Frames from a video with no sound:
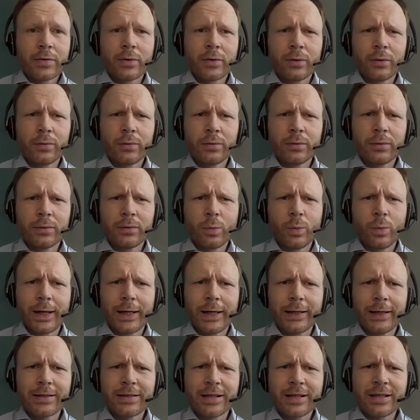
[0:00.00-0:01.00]
So
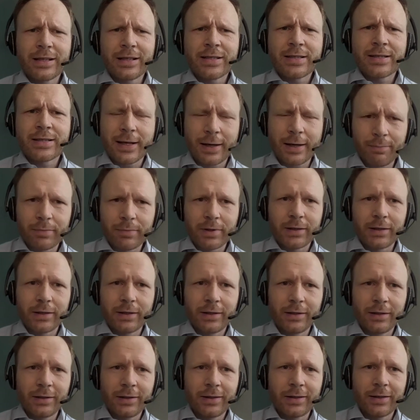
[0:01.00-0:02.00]
why does
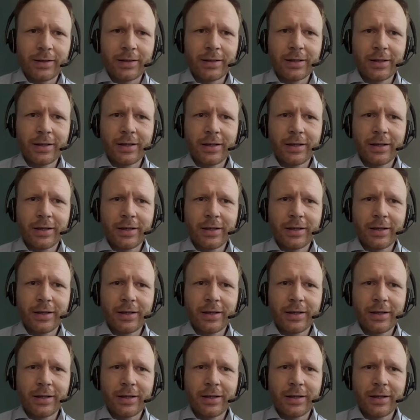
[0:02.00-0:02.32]
somebody